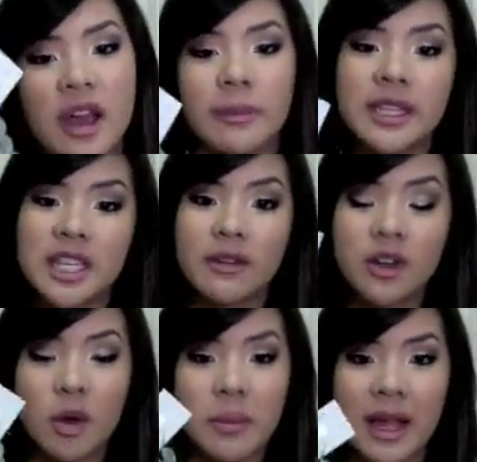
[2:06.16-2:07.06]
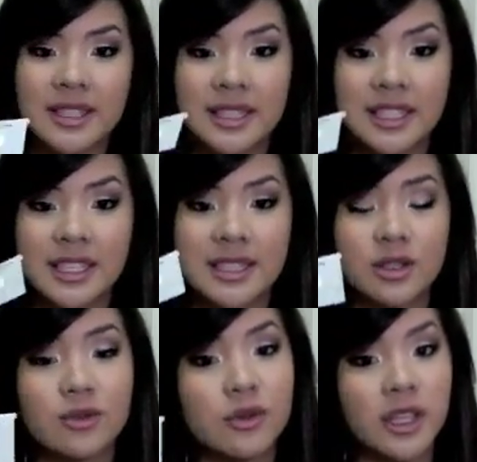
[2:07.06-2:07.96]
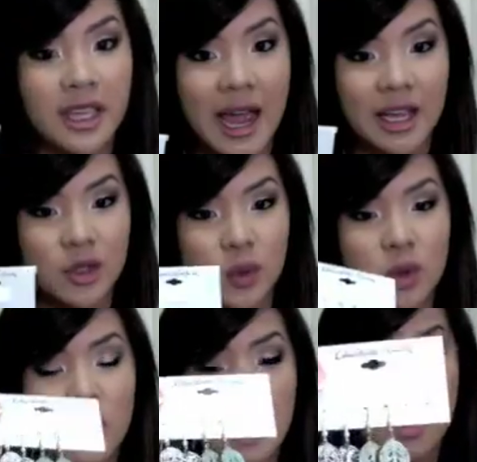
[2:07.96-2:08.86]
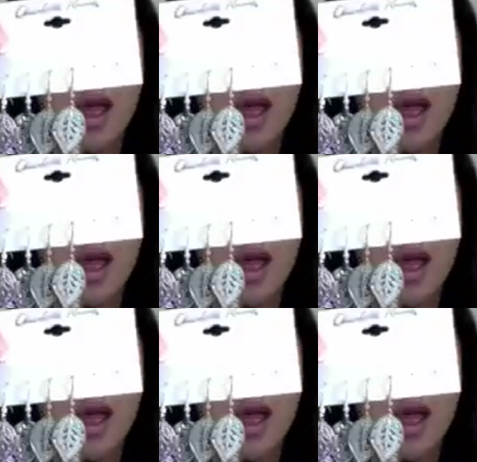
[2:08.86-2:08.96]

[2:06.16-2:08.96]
find myself going back to these because these are really casual,